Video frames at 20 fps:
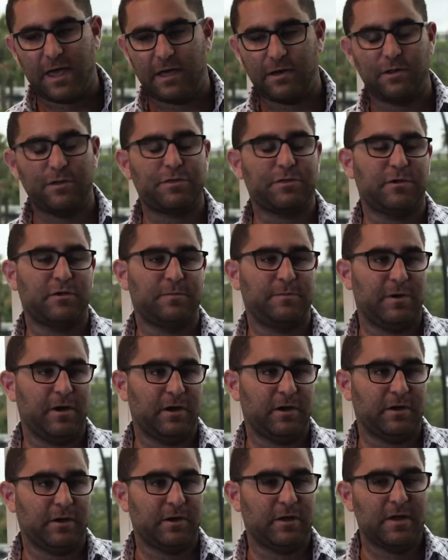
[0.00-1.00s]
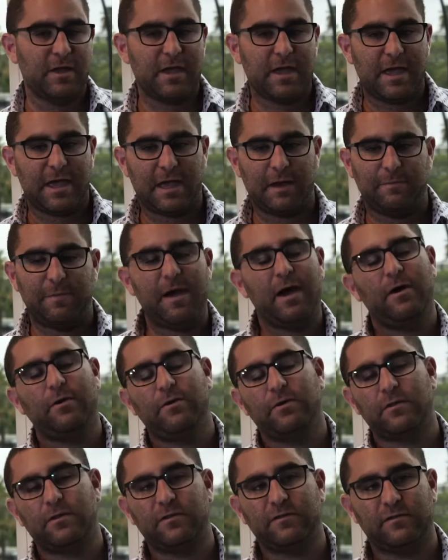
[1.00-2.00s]
any third party. And
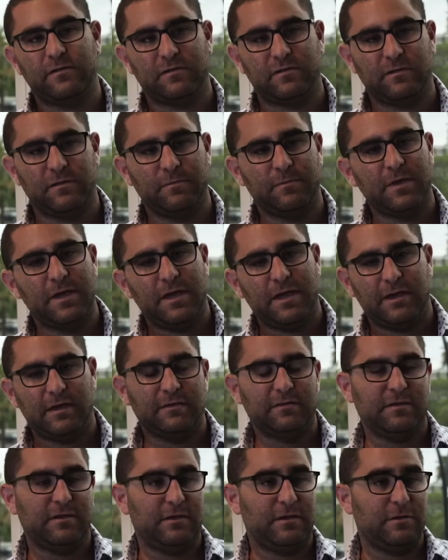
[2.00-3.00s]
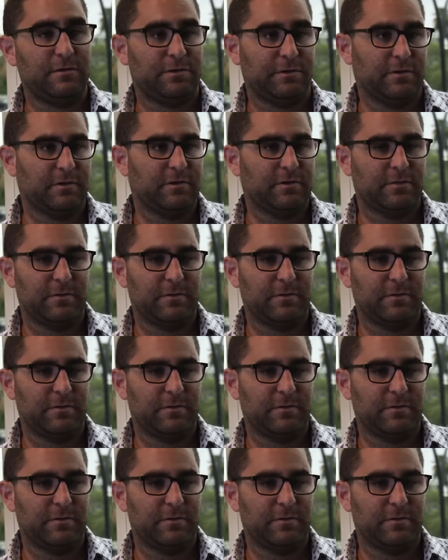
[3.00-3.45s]
powering this system is ether,